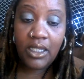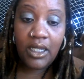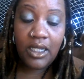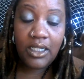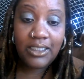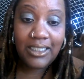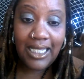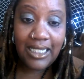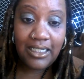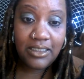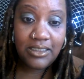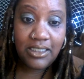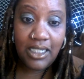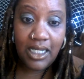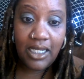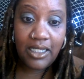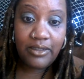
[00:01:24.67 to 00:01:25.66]
A lot of
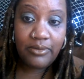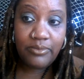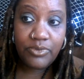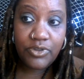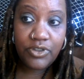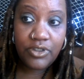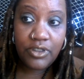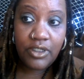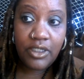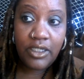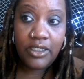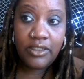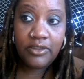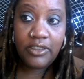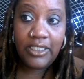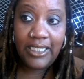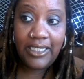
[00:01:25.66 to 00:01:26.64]
times
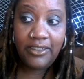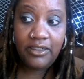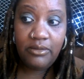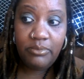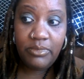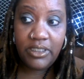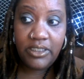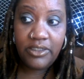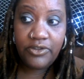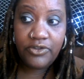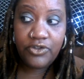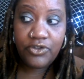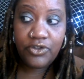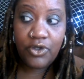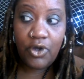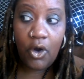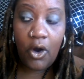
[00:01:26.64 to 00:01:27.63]
the
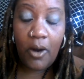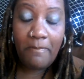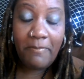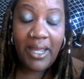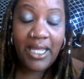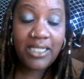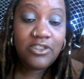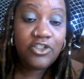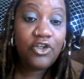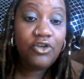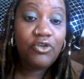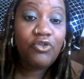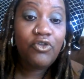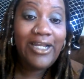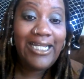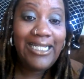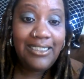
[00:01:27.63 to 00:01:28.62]
enemies are
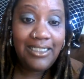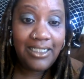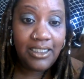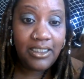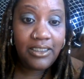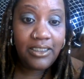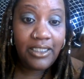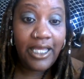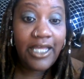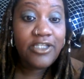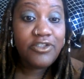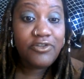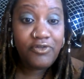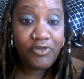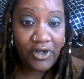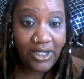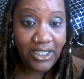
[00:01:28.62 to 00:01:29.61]
masquerading as
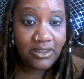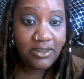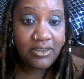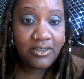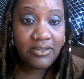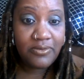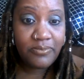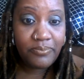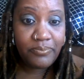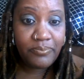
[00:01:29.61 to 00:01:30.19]
friends.